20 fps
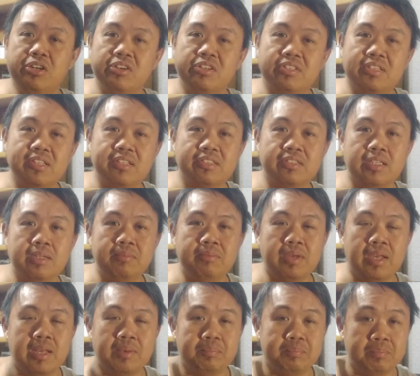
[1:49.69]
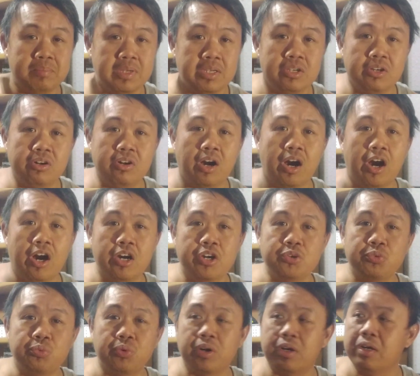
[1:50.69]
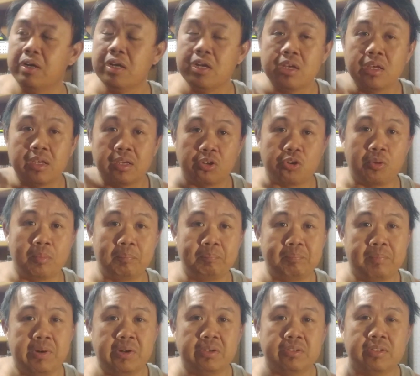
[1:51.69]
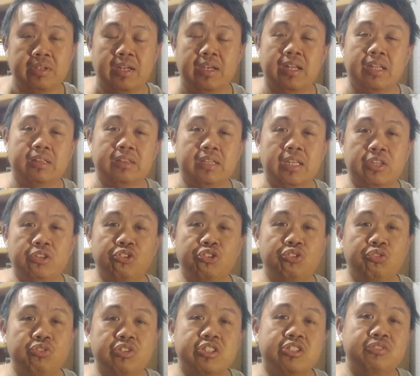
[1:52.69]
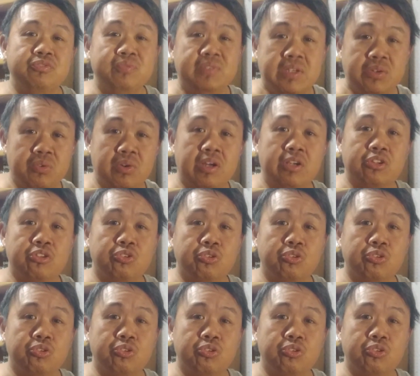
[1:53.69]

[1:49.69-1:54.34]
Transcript: system and bigger hardware compared to the Nintendo Switch V1.